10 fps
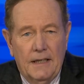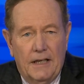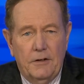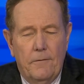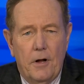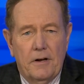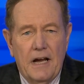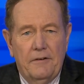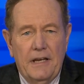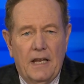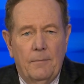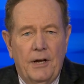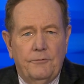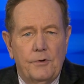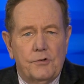A Duval County
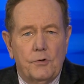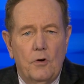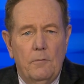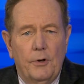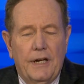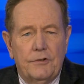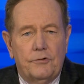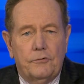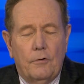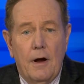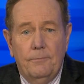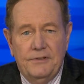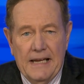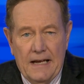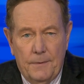elementary school will get scrubbed
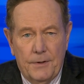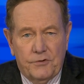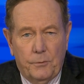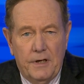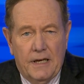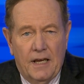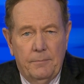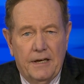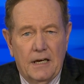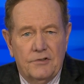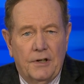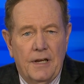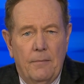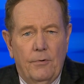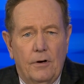down this weekend because a
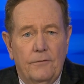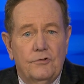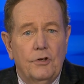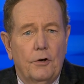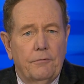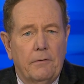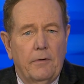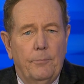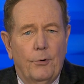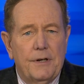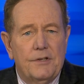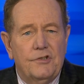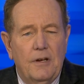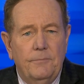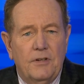number of children reported
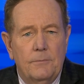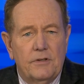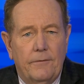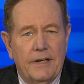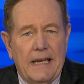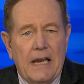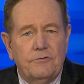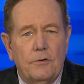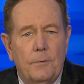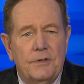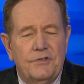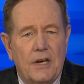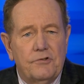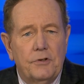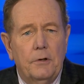symptoms of a
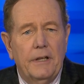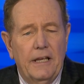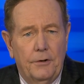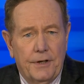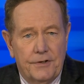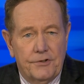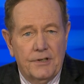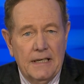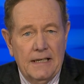gastrointestinal illness.